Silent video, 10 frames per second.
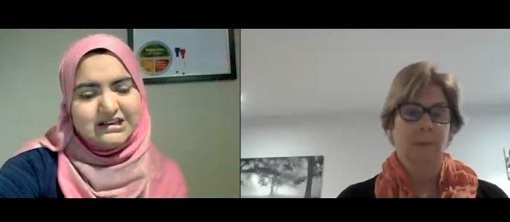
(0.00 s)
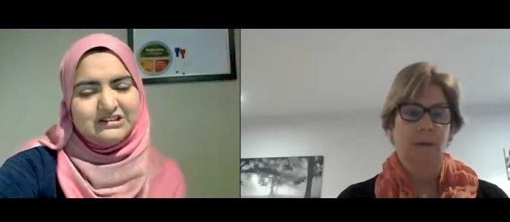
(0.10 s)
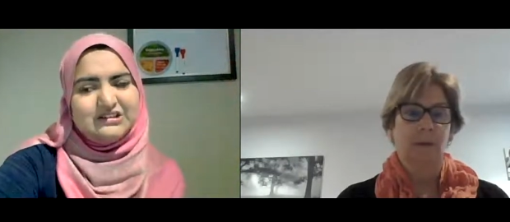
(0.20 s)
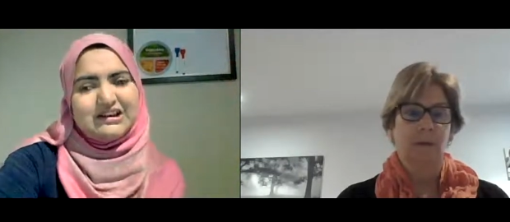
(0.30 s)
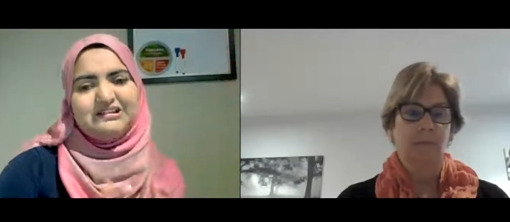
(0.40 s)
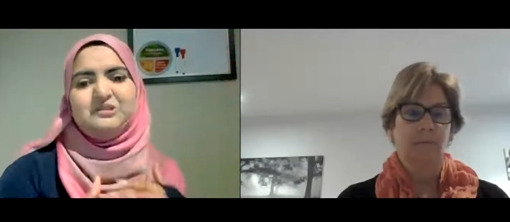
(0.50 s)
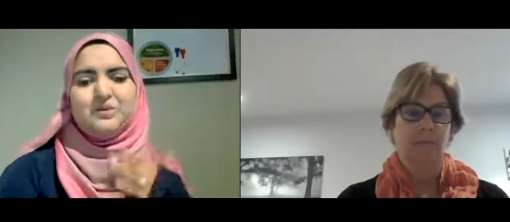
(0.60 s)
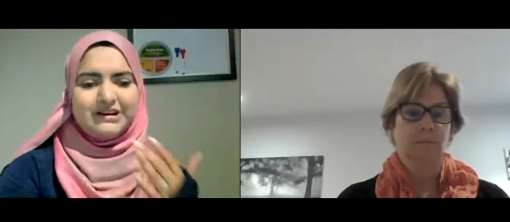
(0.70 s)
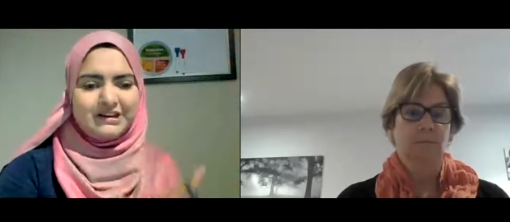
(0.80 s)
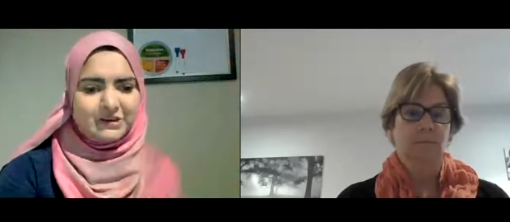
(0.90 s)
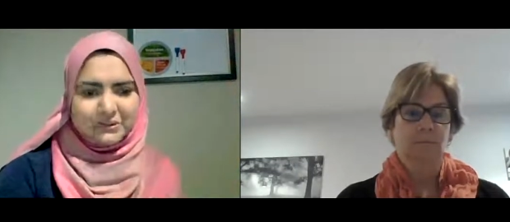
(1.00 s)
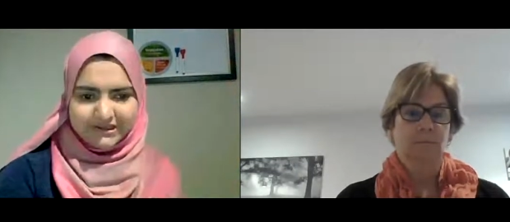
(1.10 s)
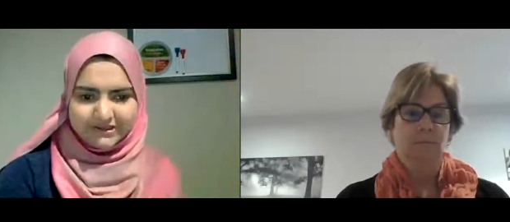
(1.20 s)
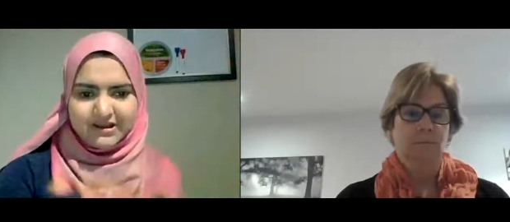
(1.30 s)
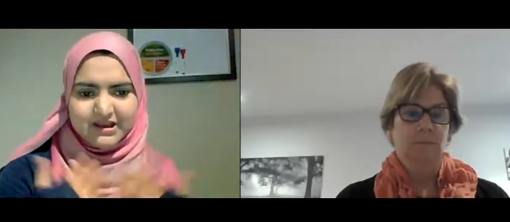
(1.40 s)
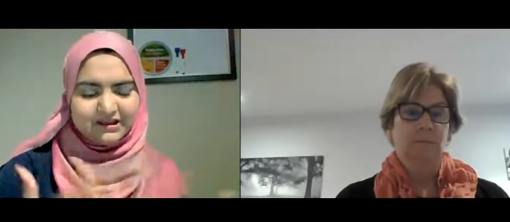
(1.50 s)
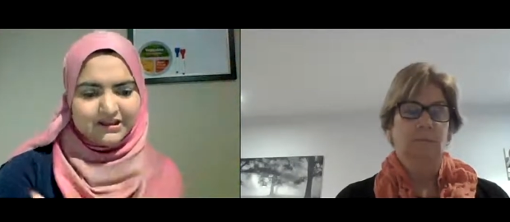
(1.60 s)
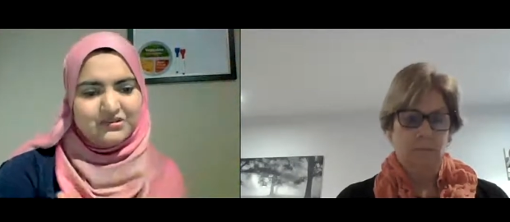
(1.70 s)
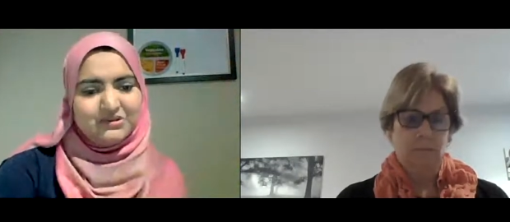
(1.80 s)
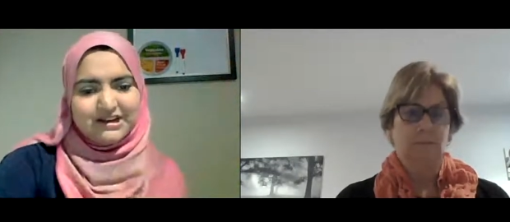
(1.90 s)
Speaker 1: to get your body going and give you
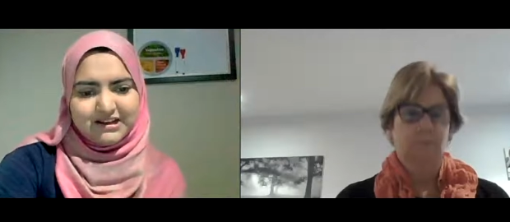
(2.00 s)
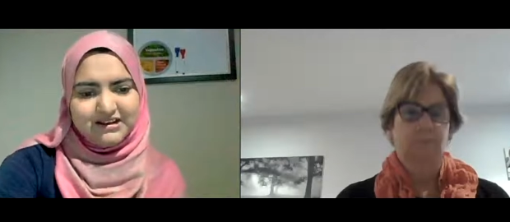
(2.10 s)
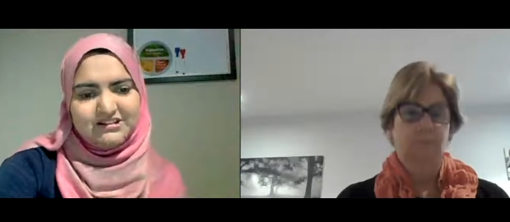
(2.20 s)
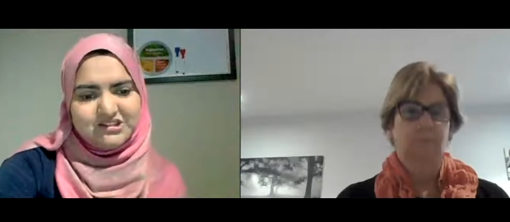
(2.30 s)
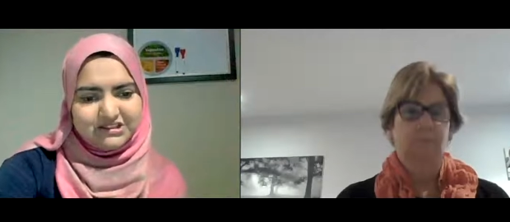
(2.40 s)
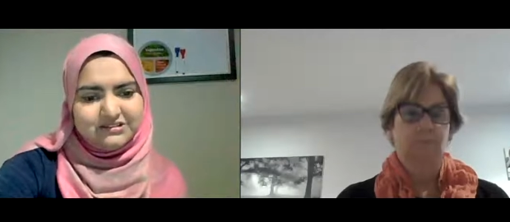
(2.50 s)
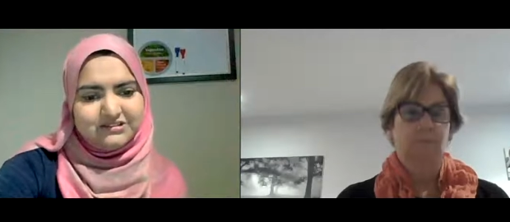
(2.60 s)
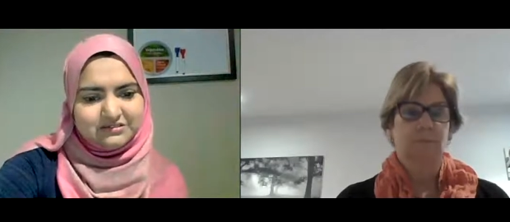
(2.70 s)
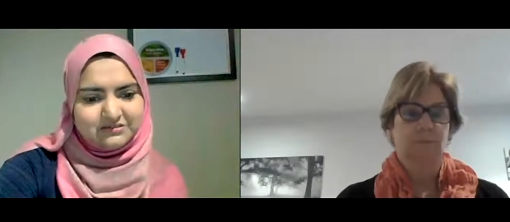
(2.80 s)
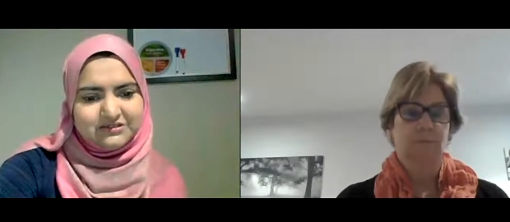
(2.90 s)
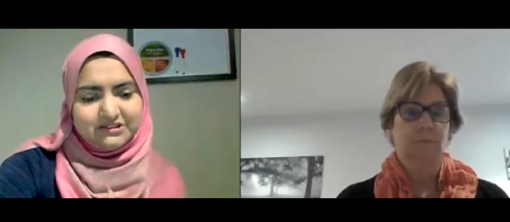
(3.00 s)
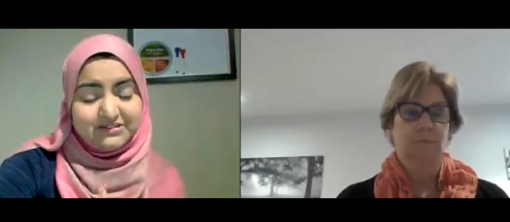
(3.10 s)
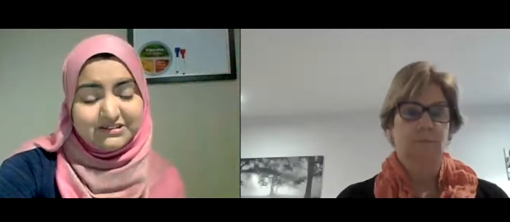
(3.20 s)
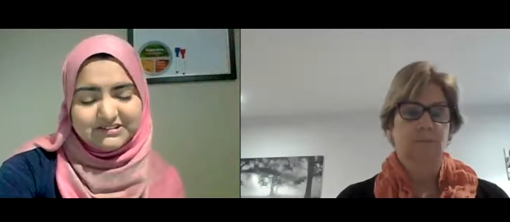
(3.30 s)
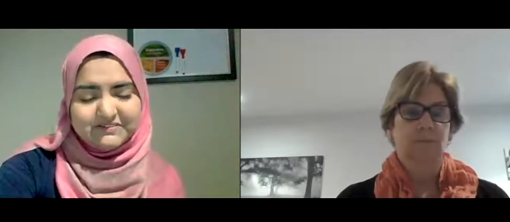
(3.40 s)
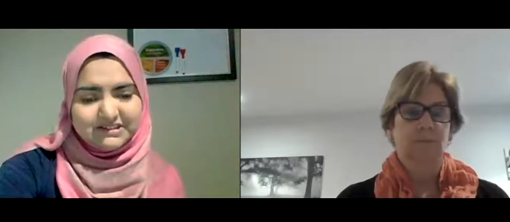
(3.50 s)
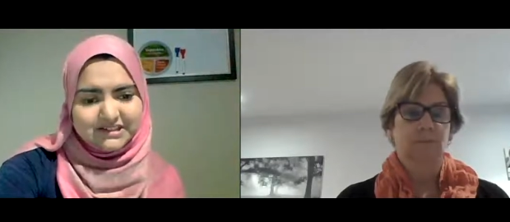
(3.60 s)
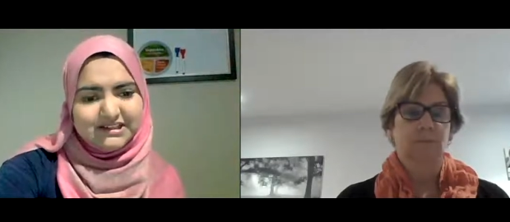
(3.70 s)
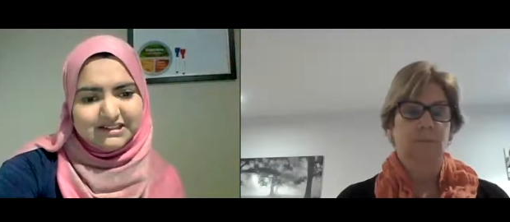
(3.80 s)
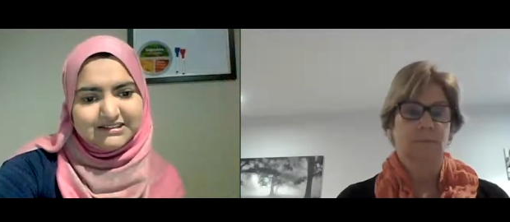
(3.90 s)
that energy to for the rest of the day.
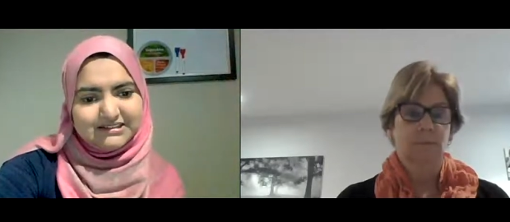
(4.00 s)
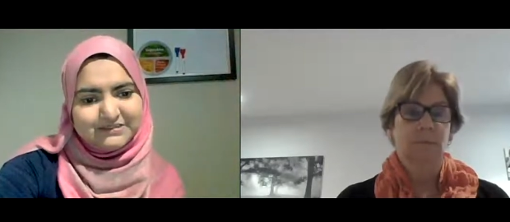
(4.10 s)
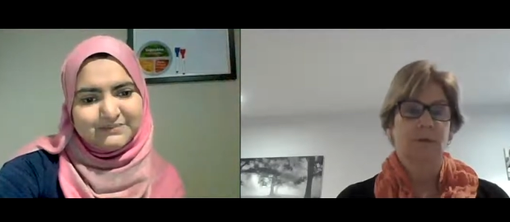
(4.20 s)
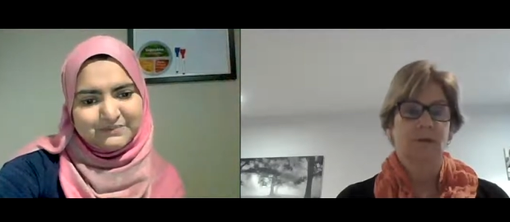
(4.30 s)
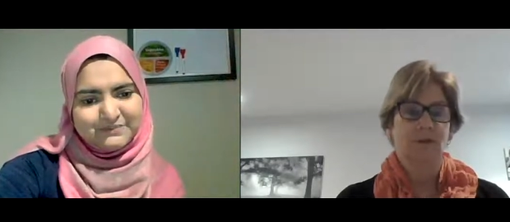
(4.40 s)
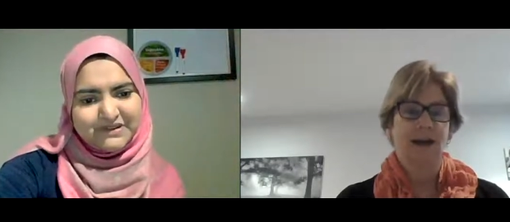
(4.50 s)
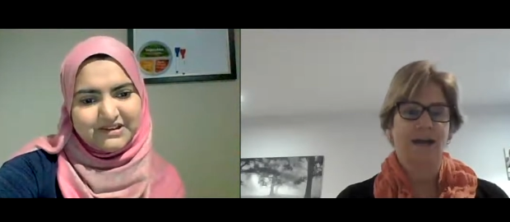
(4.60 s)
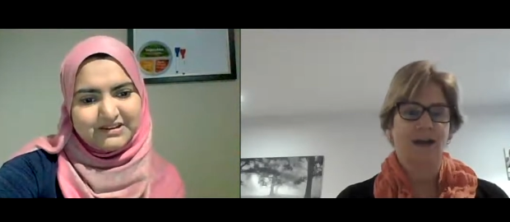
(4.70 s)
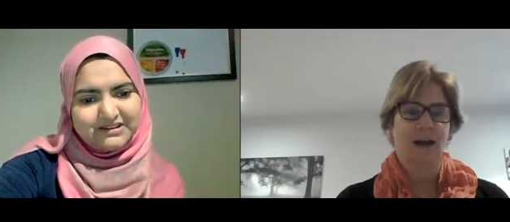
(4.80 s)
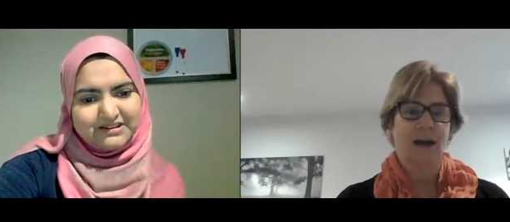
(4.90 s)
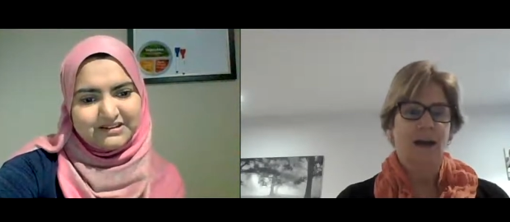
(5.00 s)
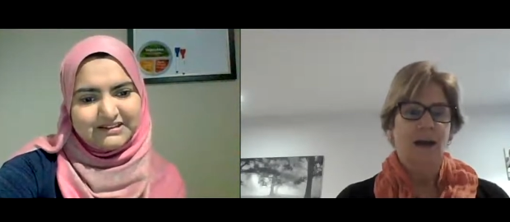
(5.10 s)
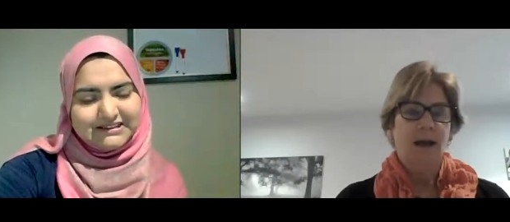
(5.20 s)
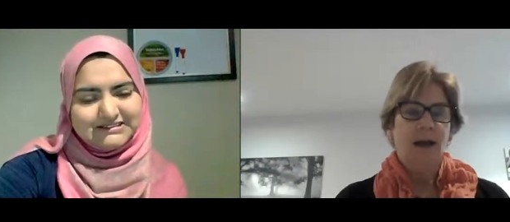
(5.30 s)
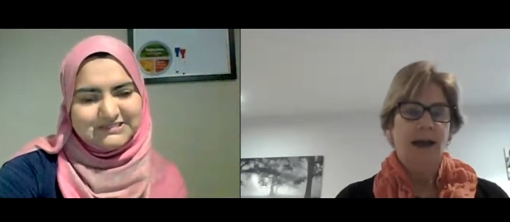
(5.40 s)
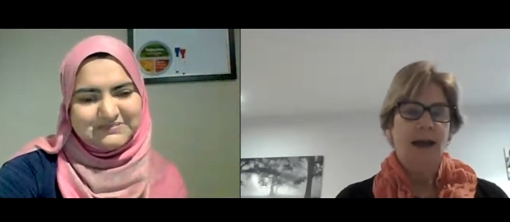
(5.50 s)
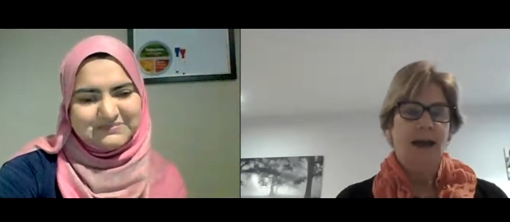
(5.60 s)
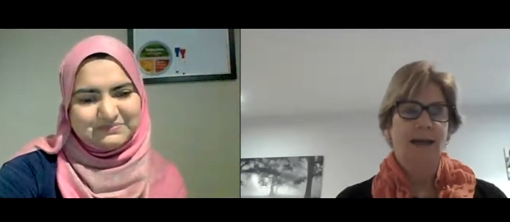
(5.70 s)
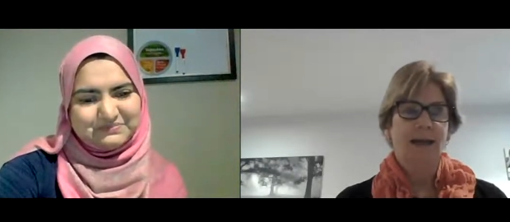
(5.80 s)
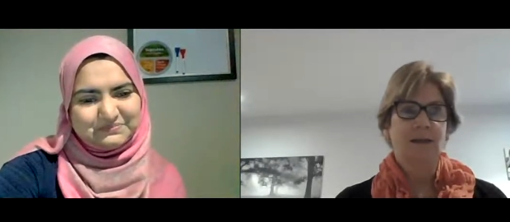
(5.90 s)
Yes.
Speaker 2: Right, great. Yes.
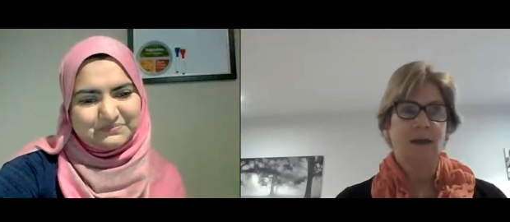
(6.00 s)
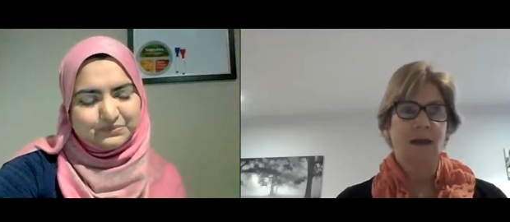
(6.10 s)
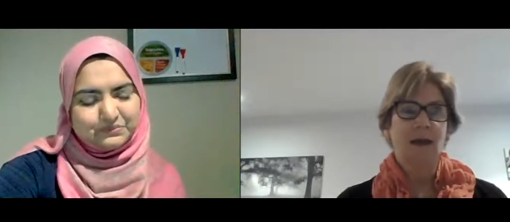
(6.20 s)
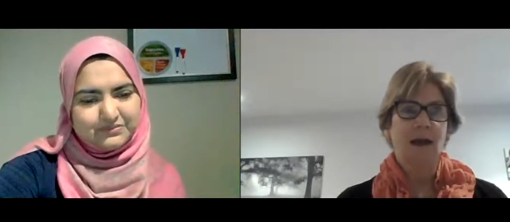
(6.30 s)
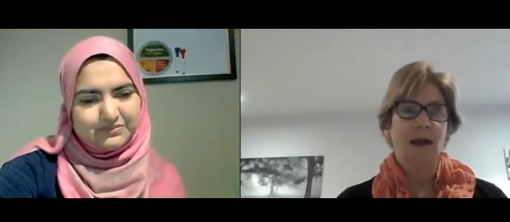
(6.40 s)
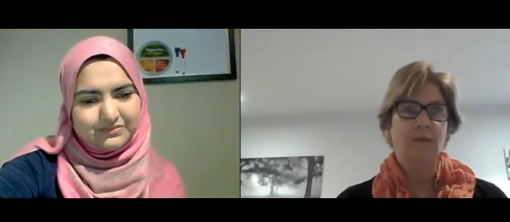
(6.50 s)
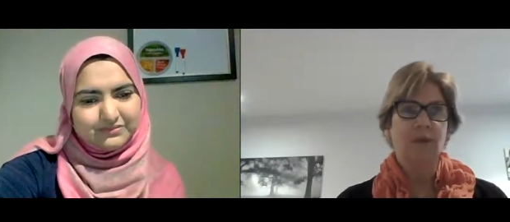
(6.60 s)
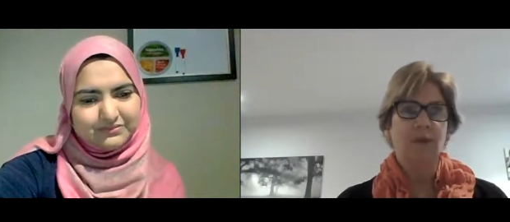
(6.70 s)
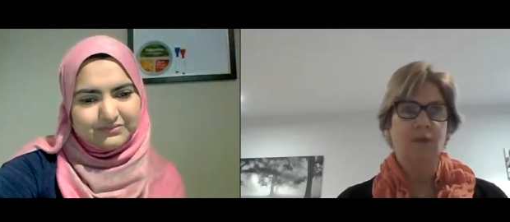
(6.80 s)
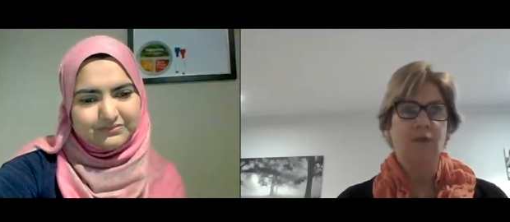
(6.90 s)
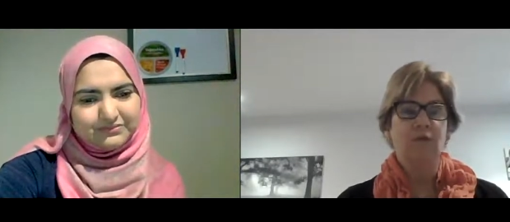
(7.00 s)
And having your